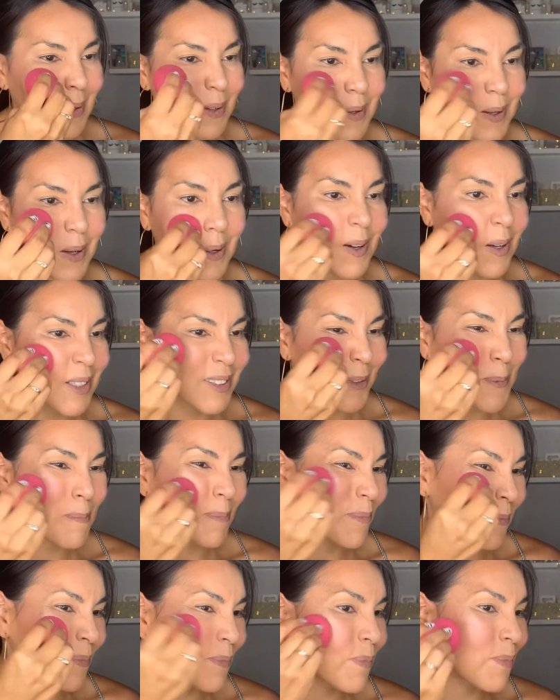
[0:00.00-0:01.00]
This
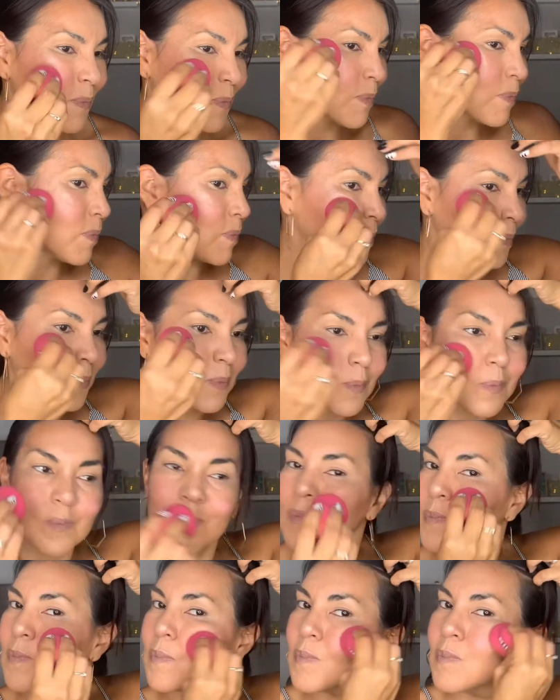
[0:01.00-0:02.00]
blush is so creamy
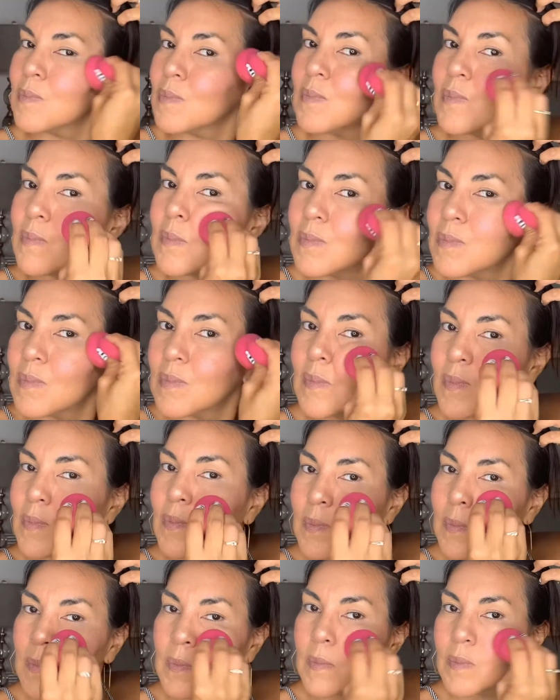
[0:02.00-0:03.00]
and blendable, and
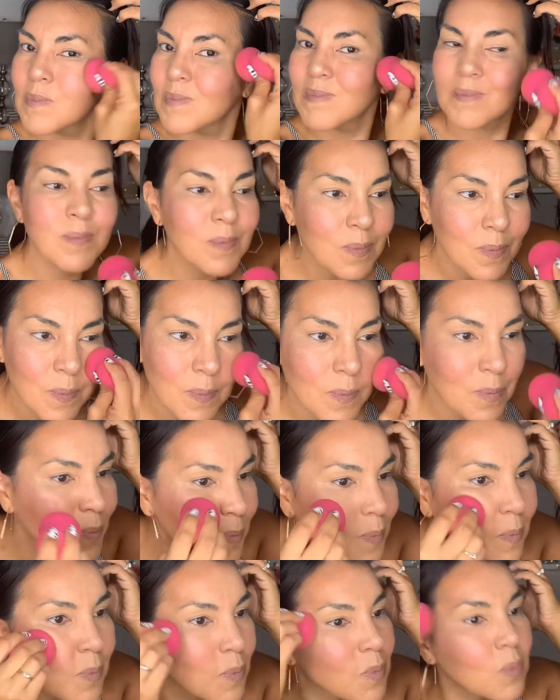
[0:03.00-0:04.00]
it is really
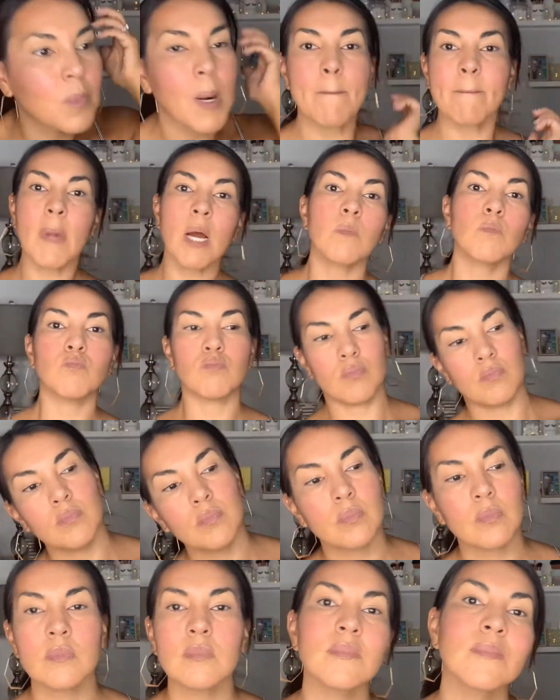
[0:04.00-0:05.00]
hard to overdo it with
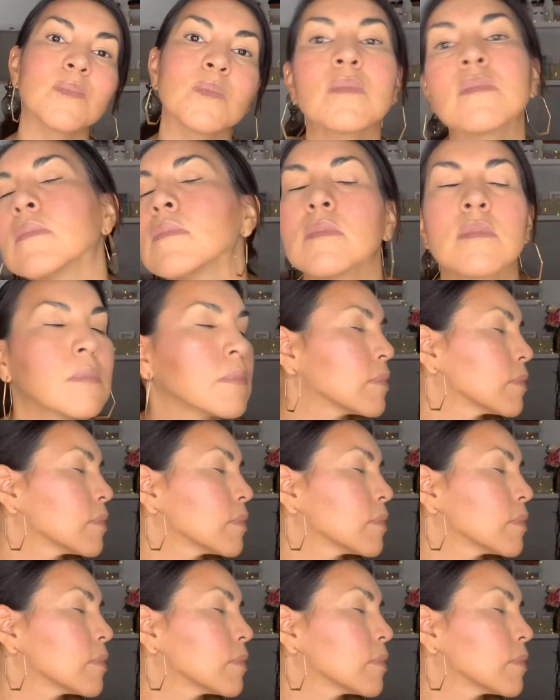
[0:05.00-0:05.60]
this blush.